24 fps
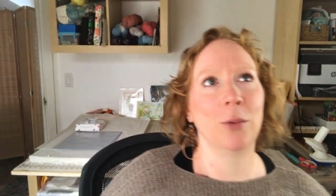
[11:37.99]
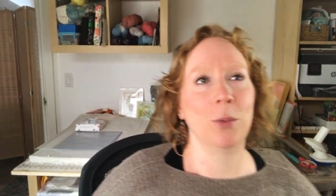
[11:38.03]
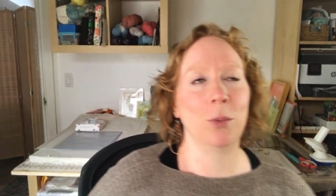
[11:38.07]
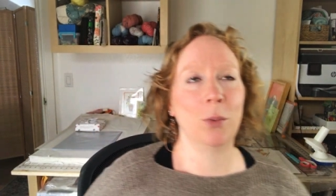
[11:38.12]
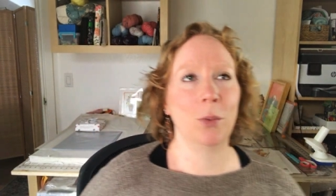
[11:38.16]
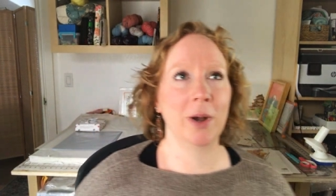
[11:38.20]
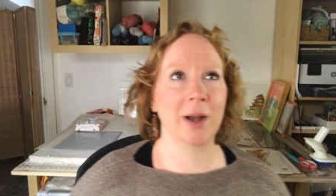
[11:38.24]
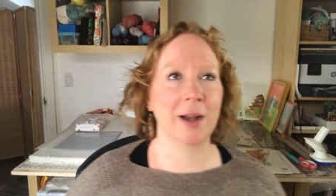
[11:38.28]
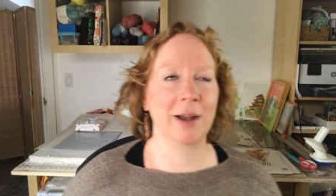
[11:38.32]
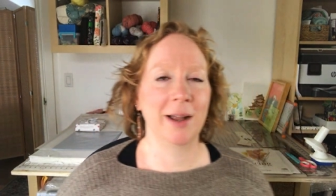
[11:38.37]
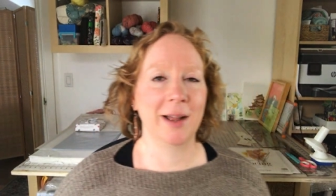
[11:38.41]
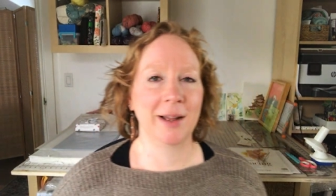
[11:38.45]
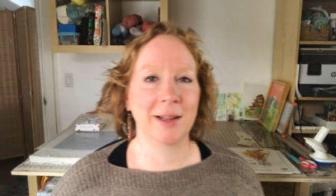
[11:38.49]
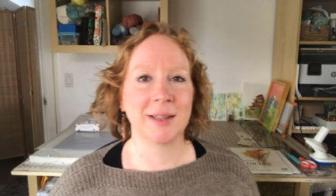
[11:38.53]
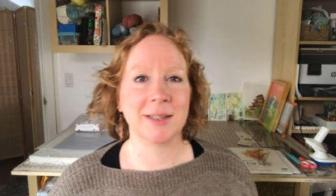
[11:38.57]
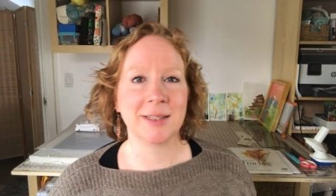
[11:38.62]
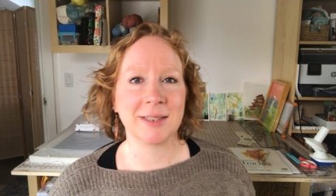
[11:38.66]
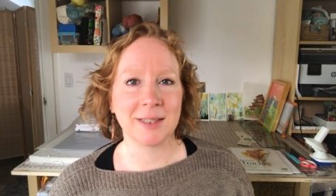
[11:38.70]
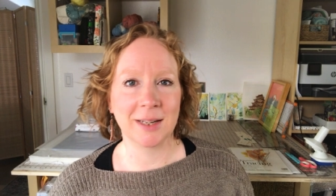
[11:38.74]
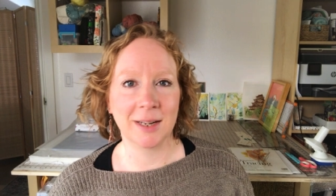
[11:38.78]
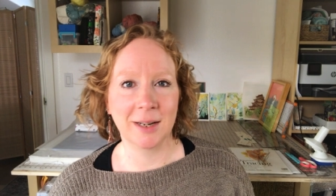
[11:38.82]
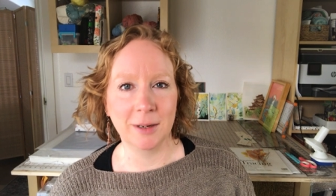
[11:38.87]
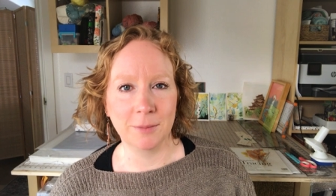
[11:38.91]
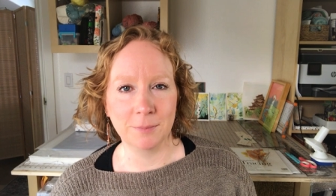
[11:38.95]

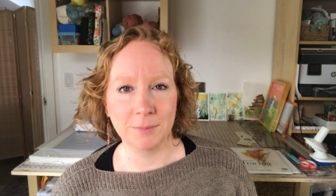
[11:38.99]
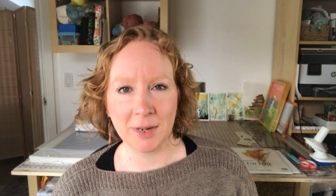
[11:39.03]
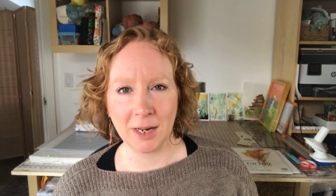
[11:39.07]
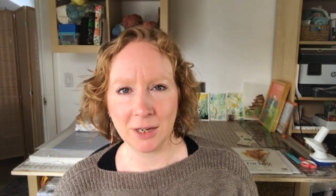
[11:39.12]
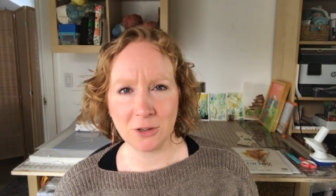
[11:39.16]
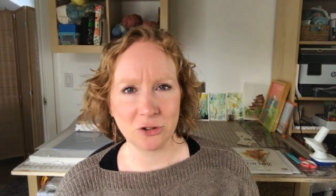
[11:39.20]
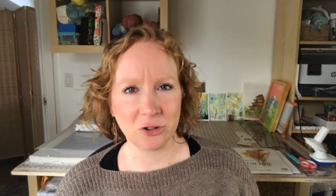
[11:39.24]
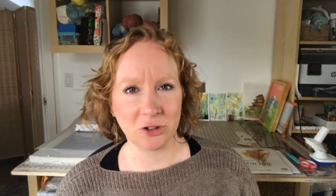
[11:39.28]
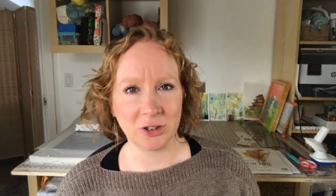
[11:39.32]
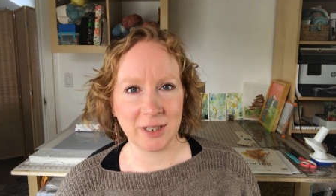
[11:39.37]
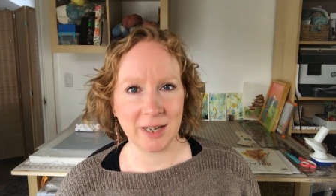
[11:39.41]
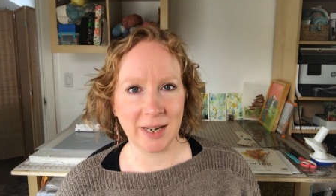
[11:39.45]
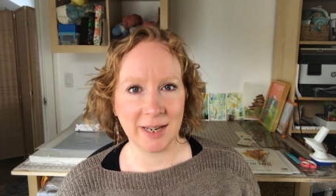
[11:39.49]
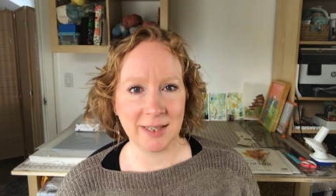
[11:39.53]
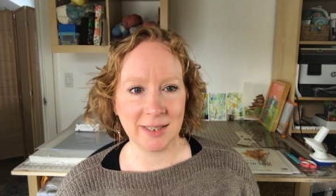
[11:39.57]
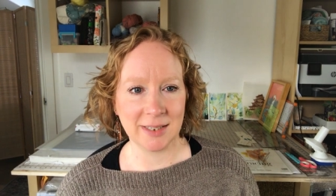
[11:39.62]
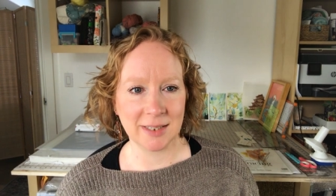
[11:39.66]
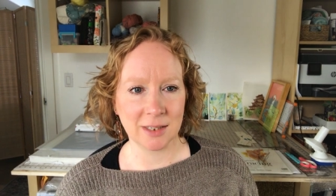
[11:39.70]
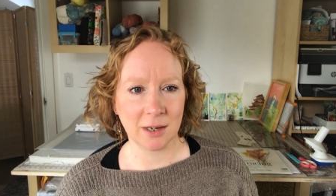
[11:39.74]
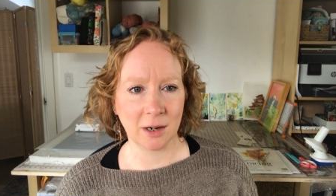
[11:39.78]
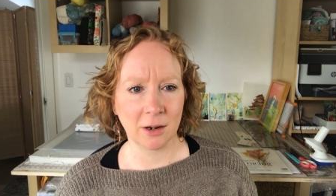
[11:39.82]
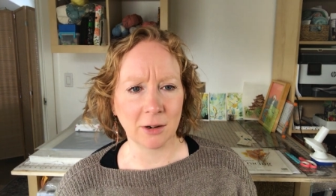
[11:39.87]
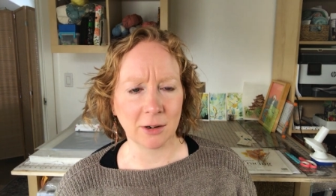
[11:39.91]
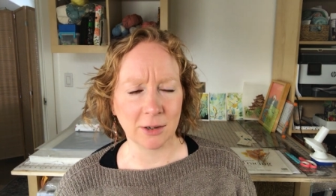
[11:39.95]
whereas um, natural
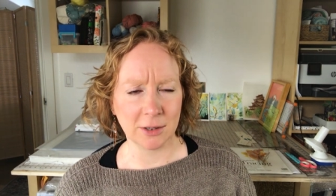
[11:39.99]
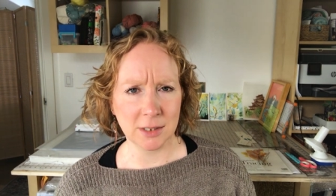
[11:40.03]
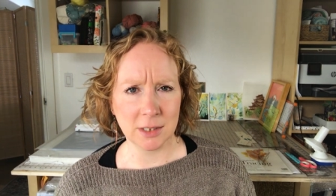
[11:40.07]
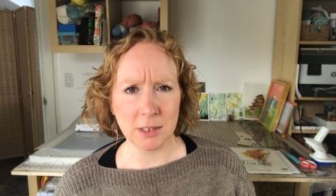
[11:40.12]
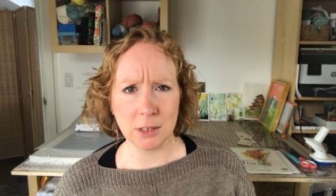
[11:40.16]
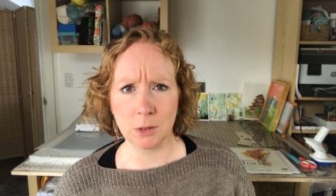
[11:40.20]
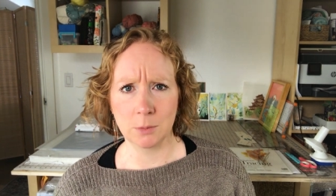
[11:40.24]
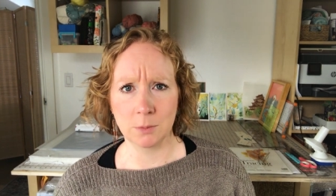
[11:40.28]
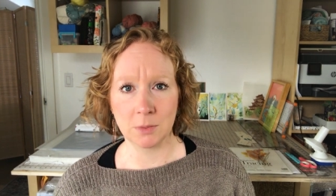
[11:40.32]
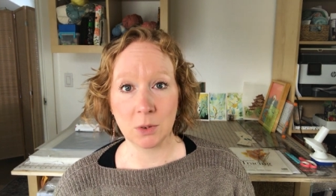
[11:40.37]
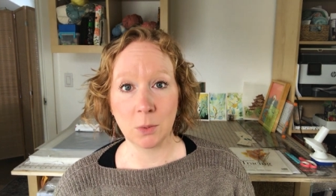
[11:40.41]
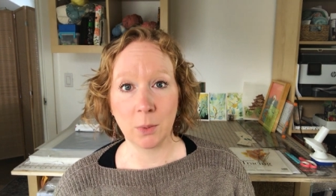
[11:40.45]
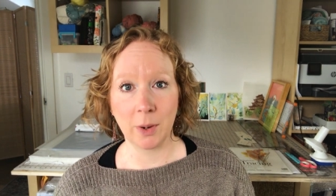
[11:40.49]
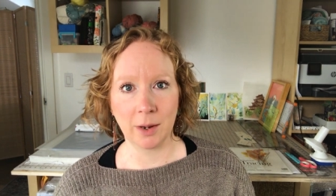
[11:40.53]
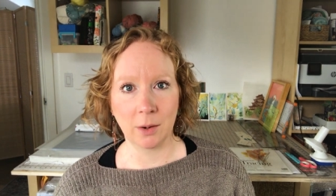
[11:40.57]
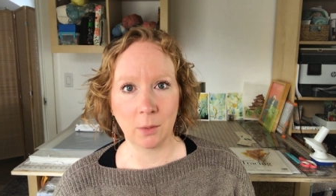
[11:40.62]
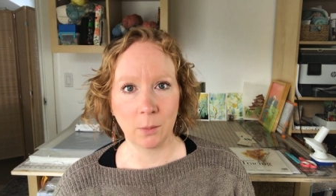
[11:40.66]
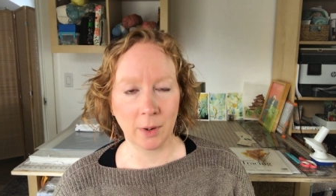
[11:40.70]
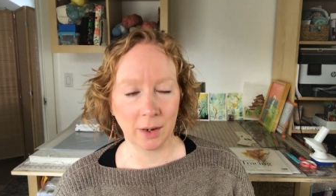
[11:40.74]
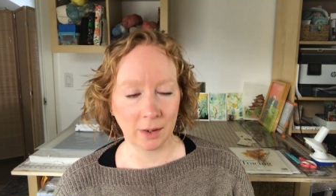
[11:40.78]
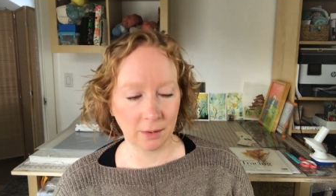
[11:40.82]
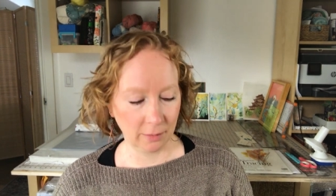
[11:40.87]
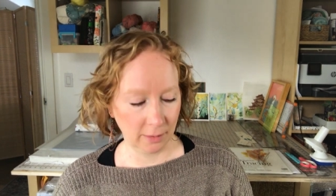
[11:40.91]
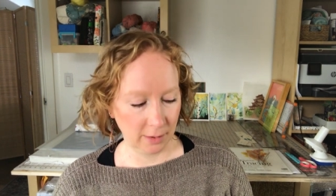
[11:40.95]
dyes are consumed quite
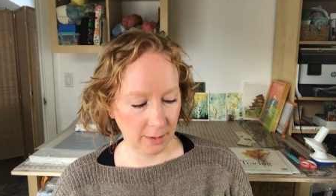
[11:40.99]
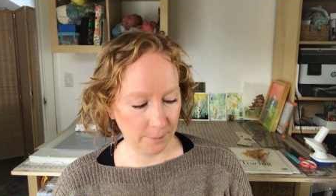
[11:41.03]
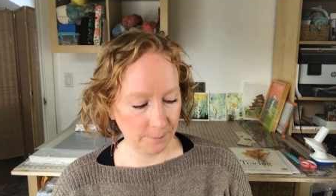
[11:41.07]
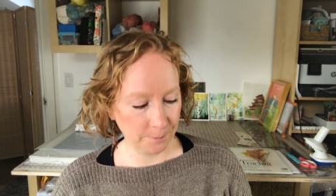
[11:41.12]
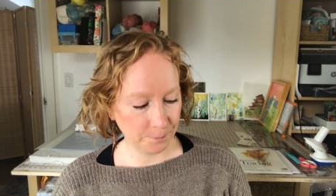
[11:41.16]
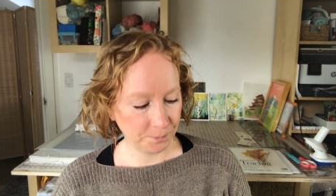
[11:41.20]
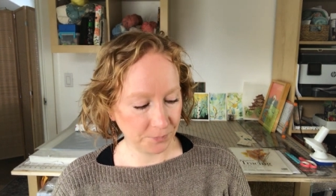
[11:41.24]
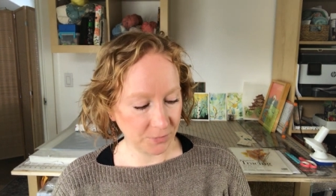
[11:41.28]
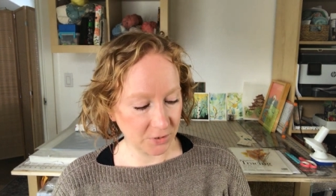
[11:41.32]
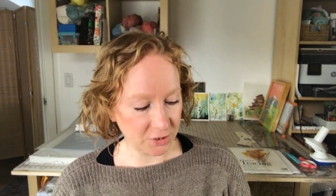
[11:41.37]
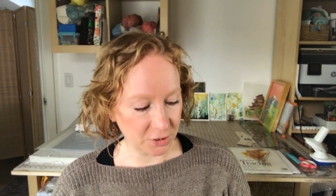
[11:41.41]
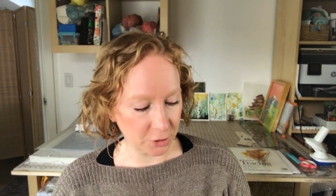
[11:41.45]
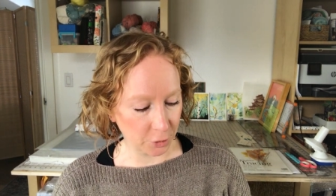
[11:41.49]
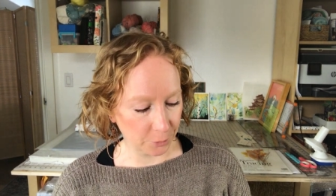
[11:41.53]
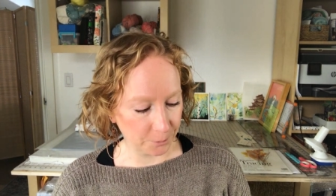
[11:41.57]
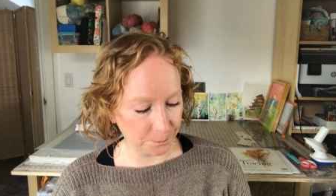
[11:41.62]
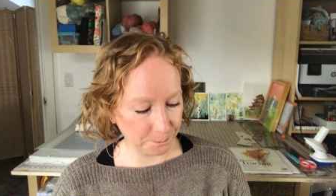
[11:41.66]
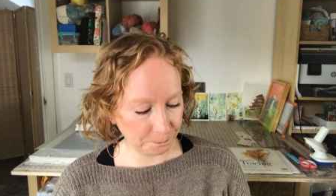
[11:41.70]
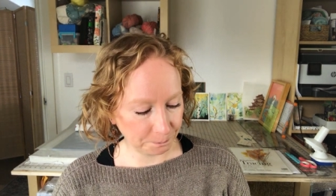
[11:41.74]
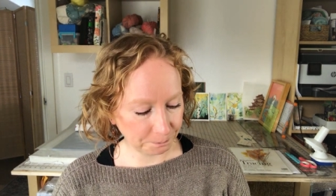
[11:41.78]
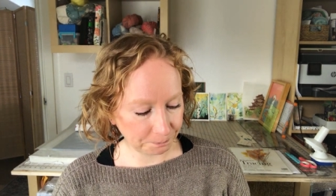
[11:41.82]
quickly. So